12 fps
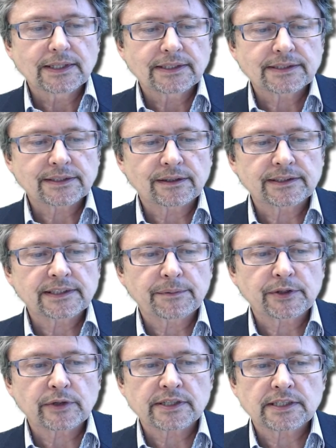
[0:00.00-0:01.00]
So some
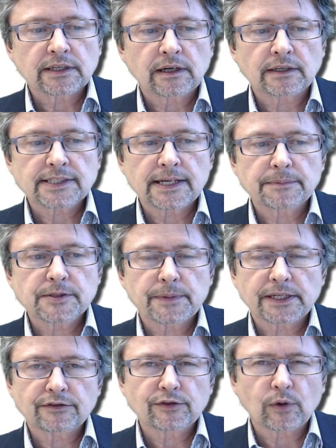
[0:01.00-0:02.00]
interesting concepts.
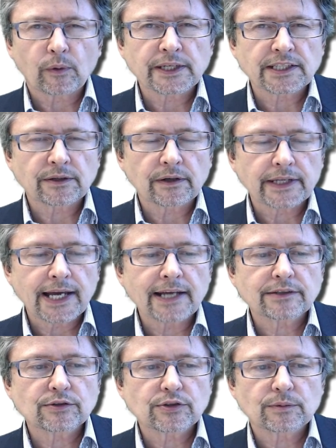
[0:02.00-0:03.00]
But if you already know
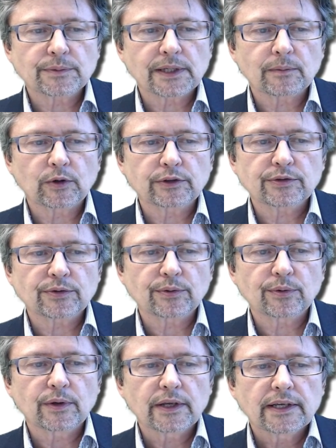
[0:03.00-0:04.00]
that, you should be able to